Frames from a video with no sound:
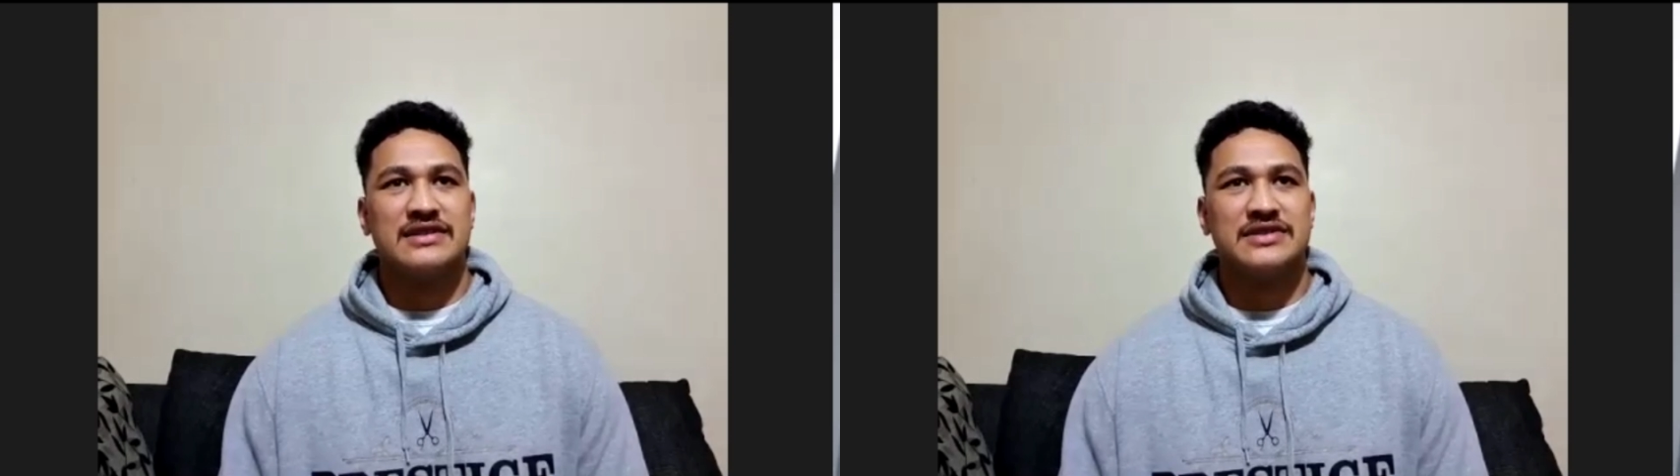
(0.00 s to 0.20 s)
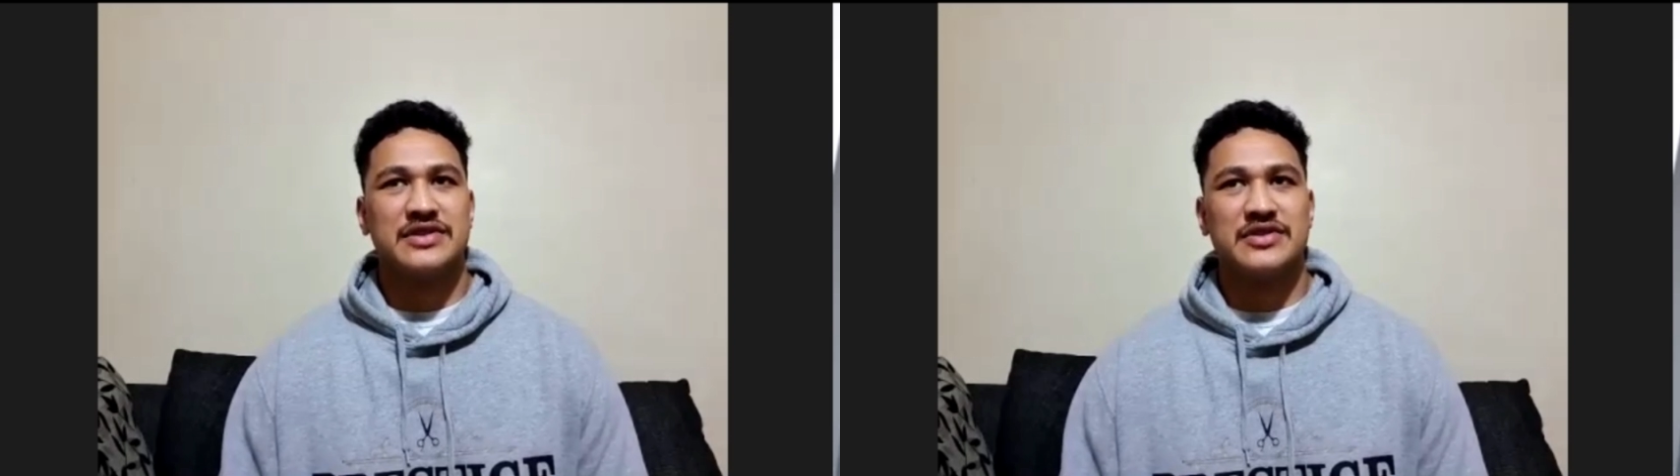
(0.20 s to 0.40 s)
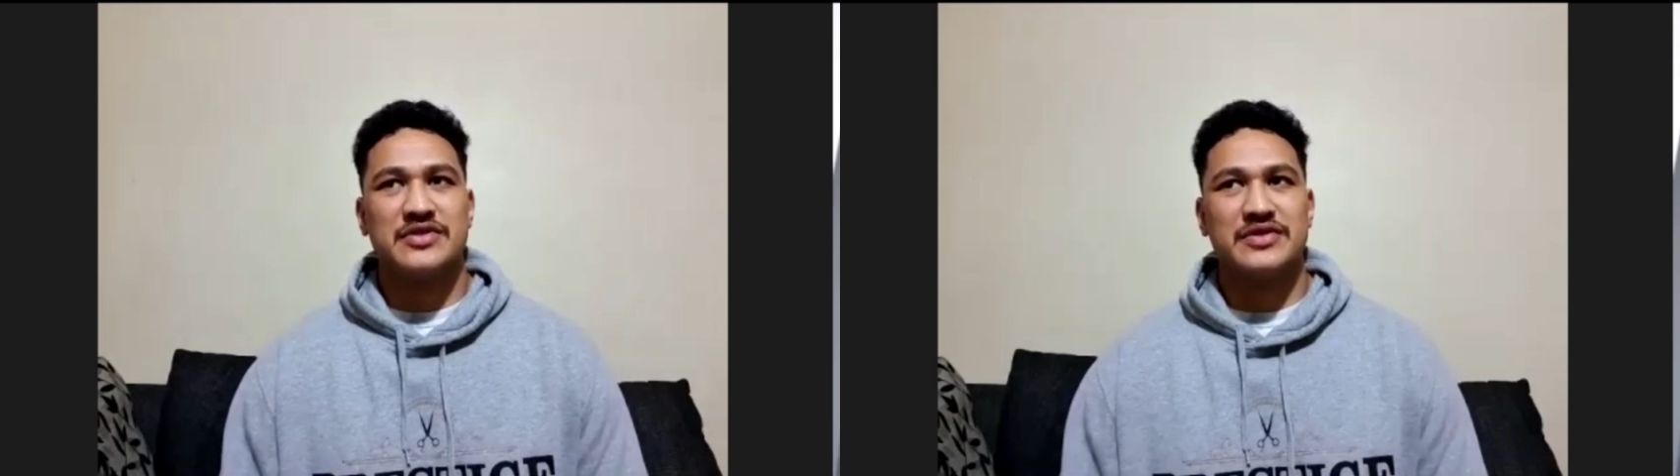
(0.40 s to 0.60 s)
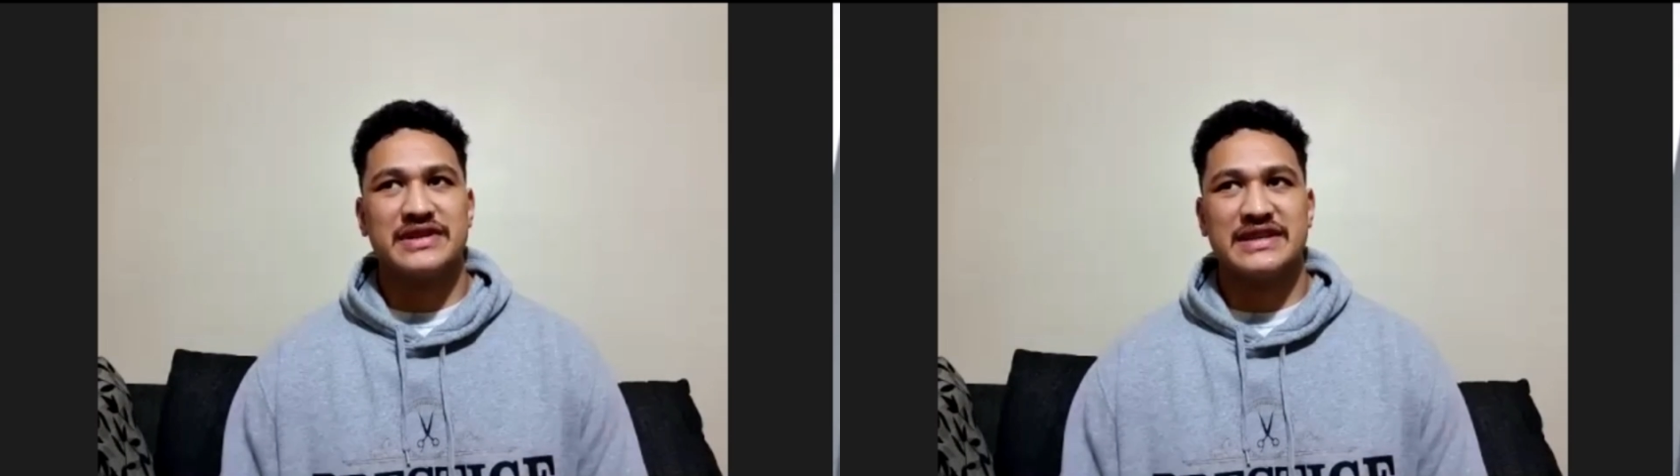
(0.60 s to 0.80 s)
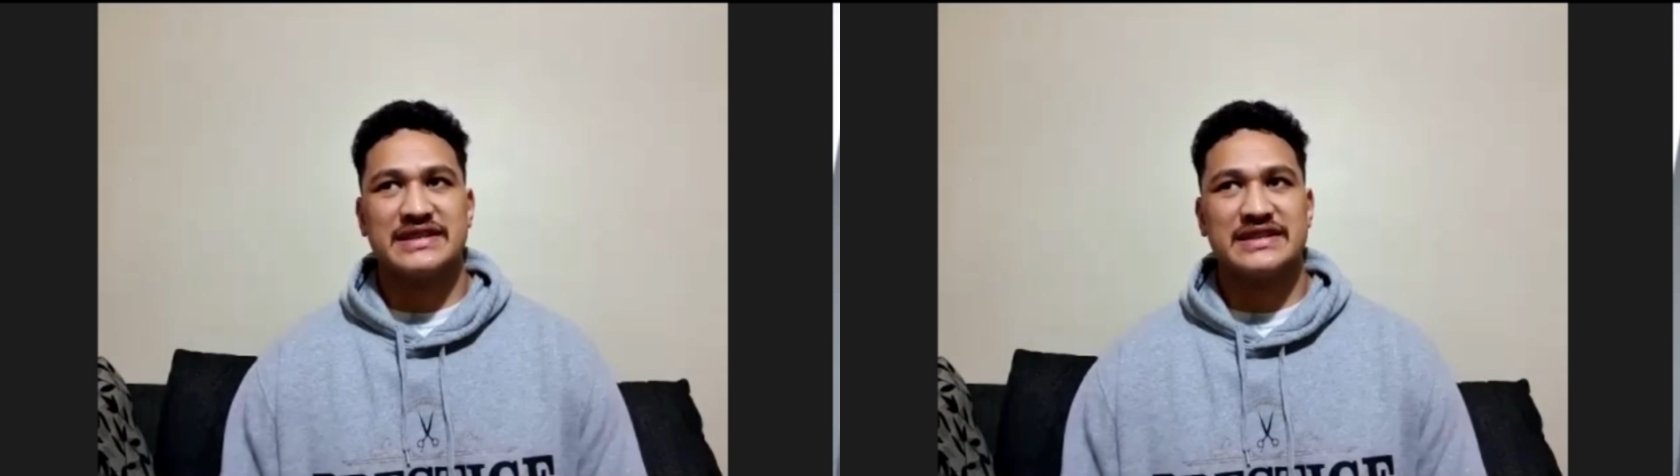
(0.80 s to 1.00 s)
to
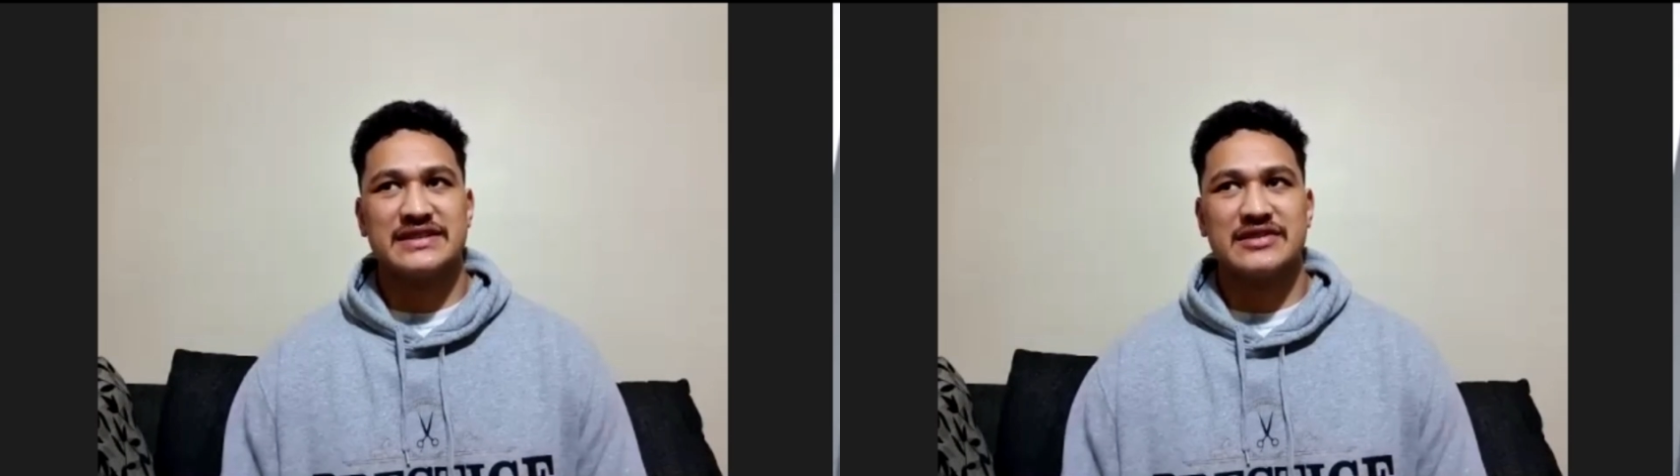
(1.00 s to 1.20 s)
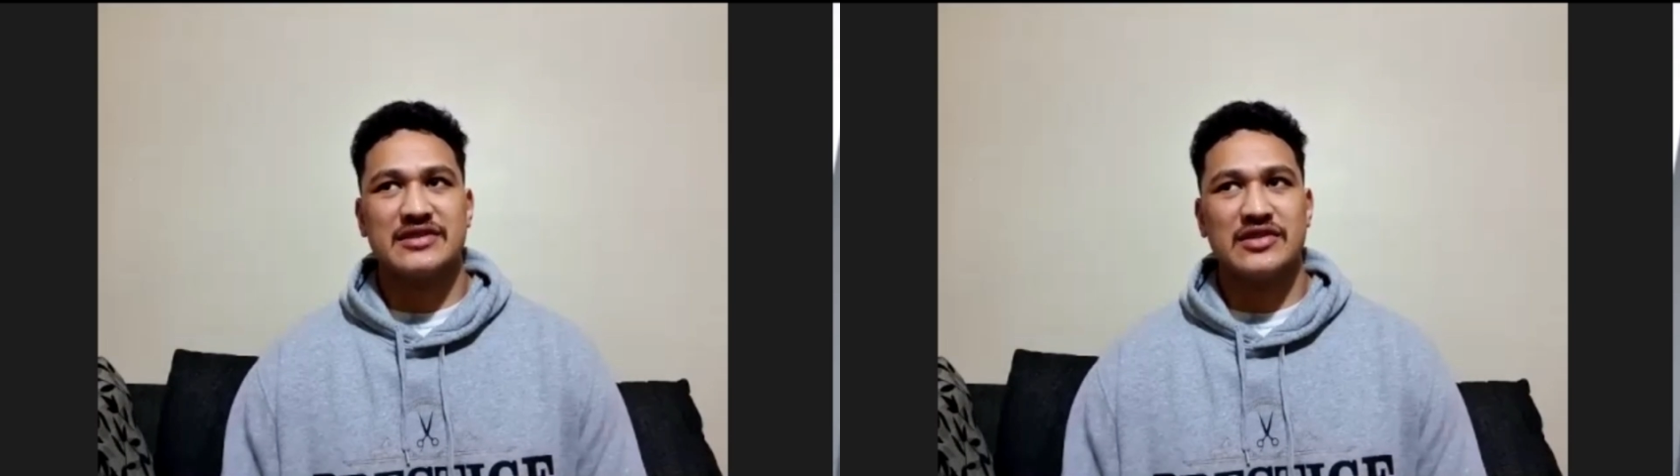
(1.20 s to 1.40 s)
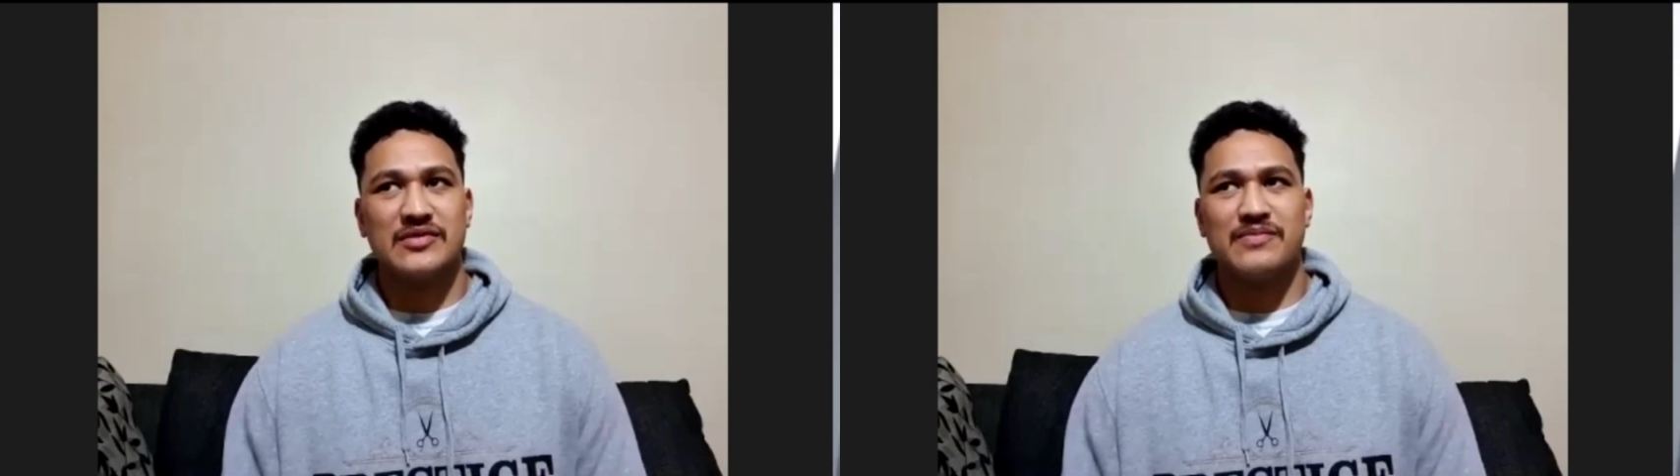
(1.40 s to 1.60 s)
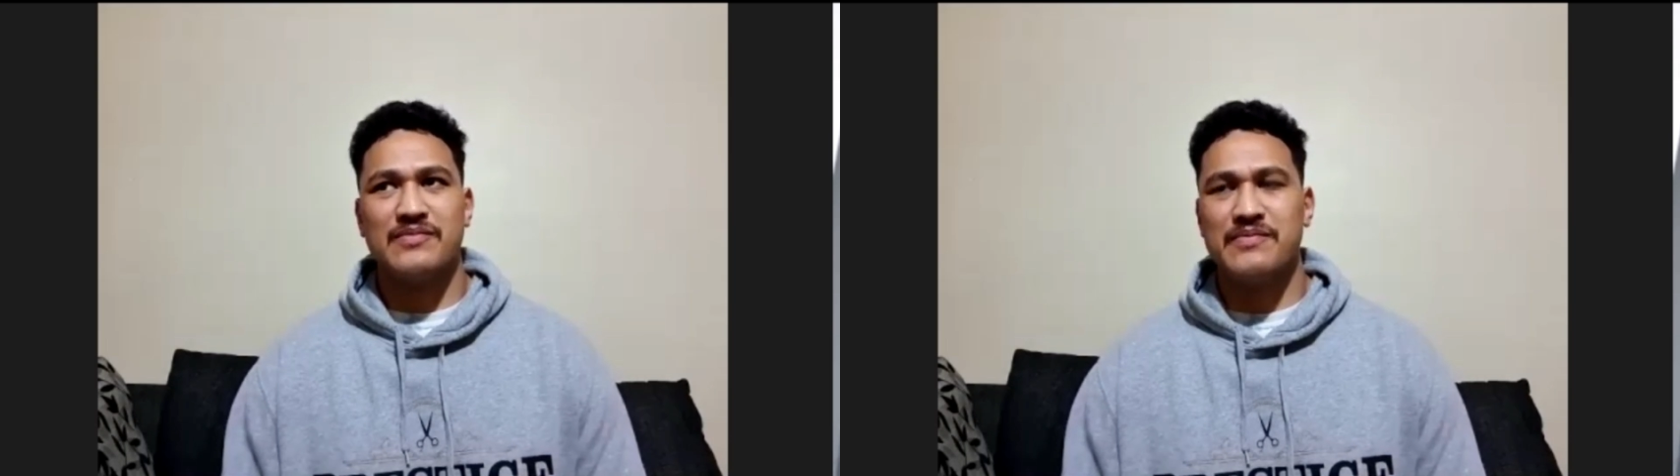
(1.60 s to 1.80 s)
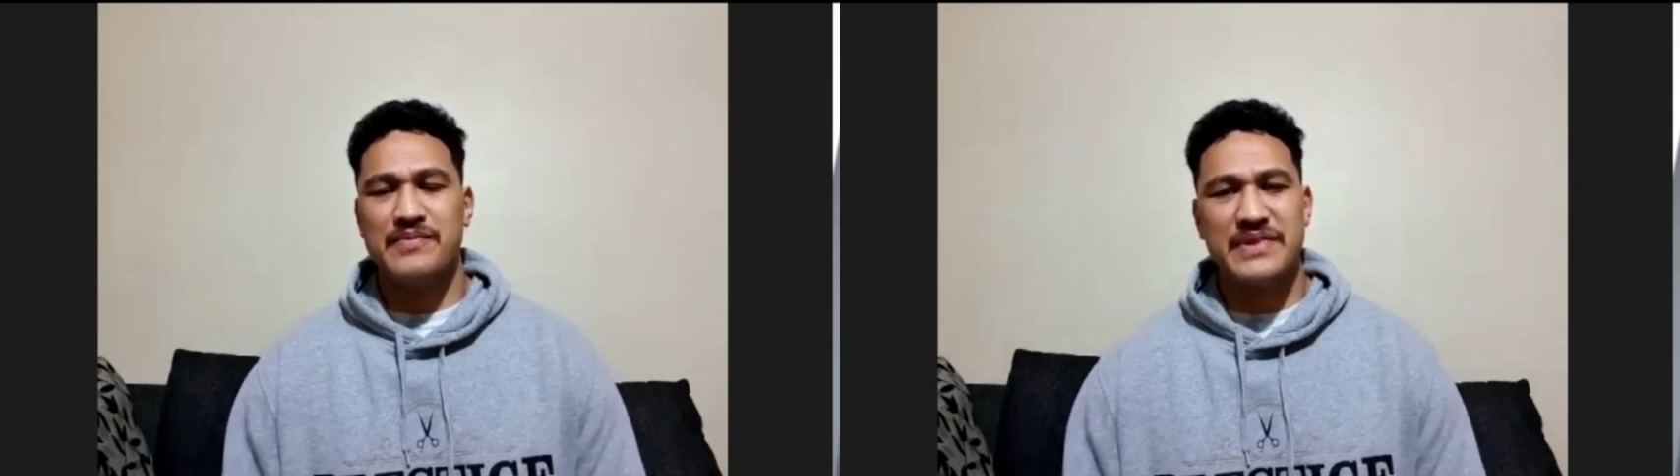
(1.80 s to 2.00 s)
just
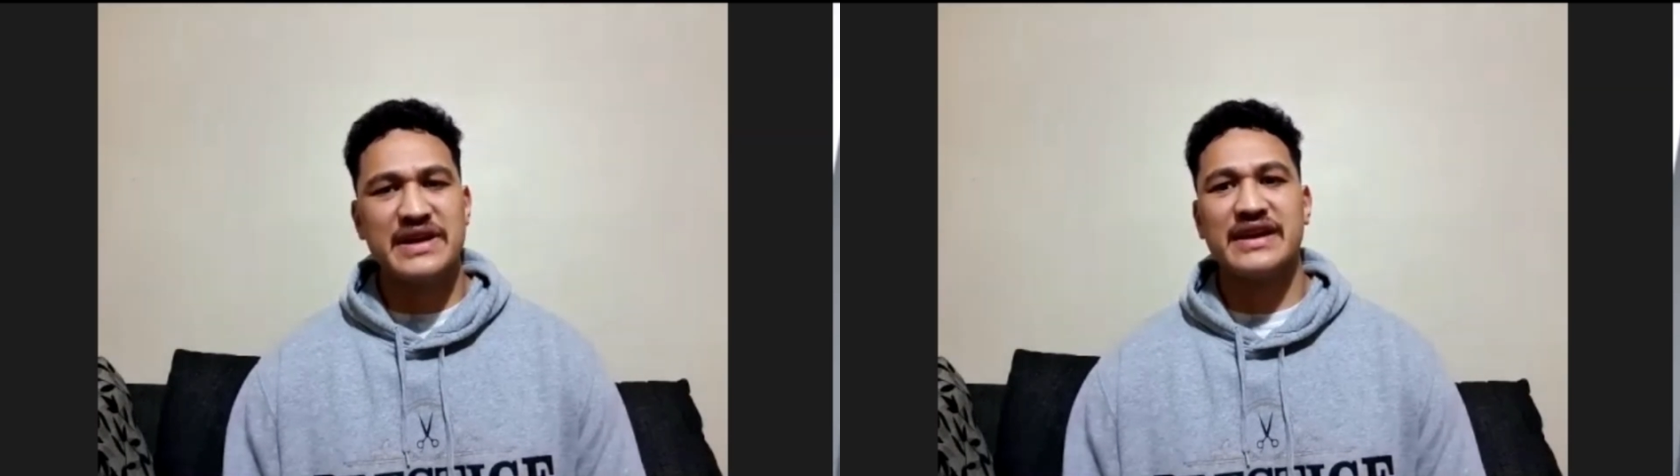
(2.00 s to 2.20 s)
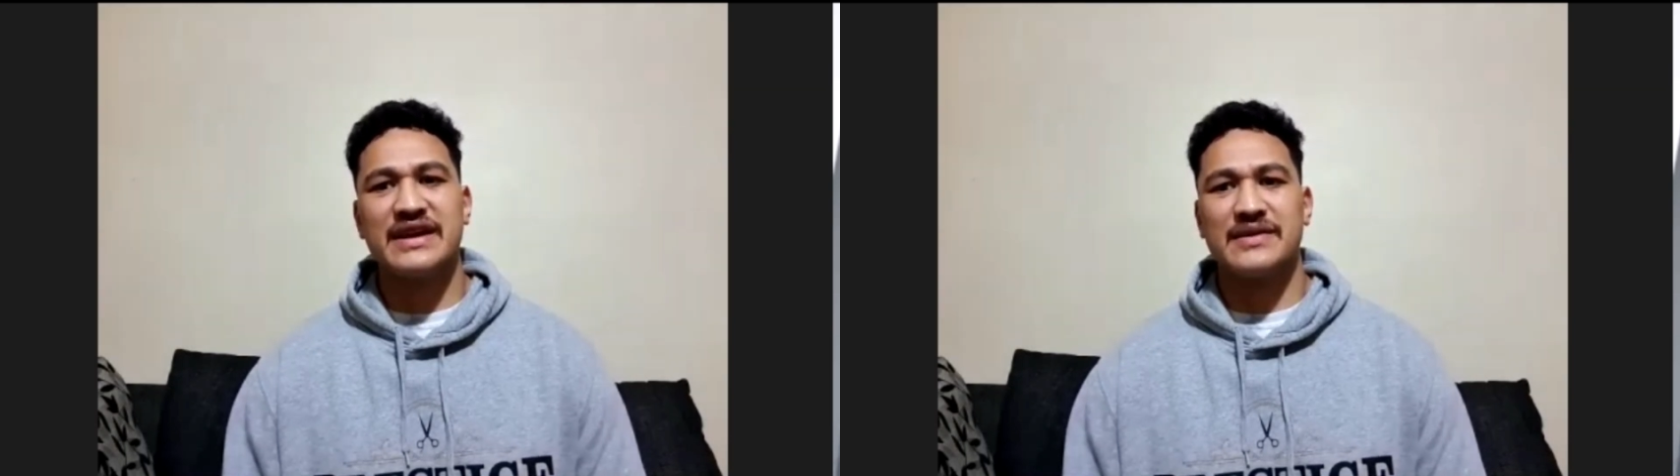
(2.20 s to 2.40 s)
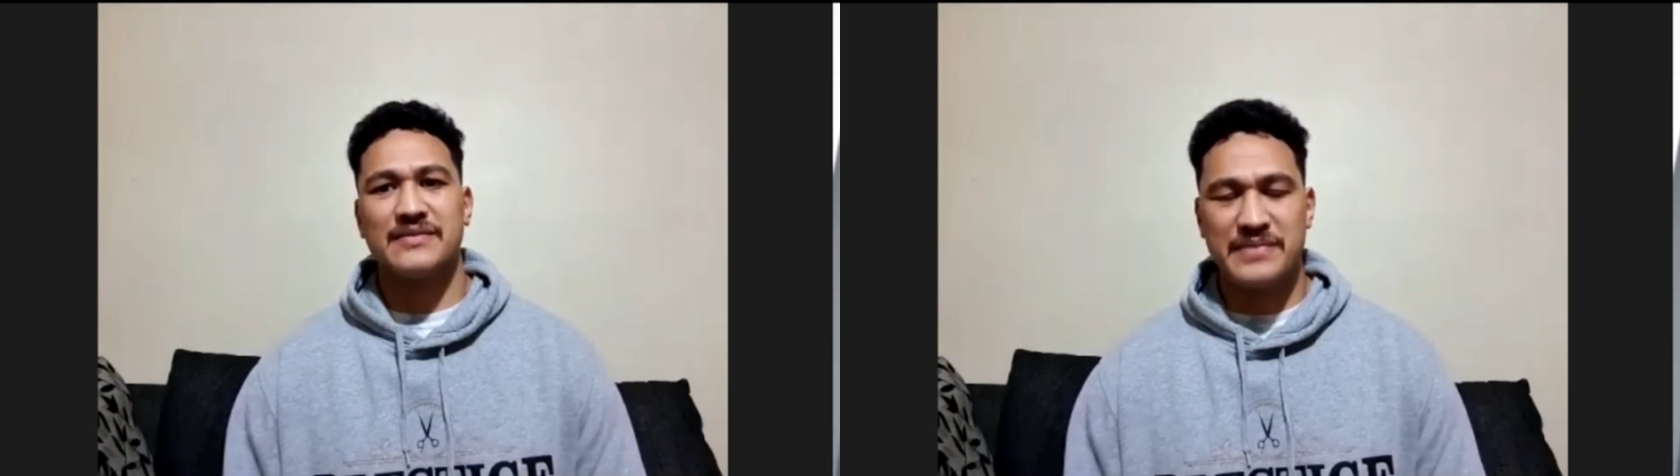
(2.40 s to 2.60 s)
big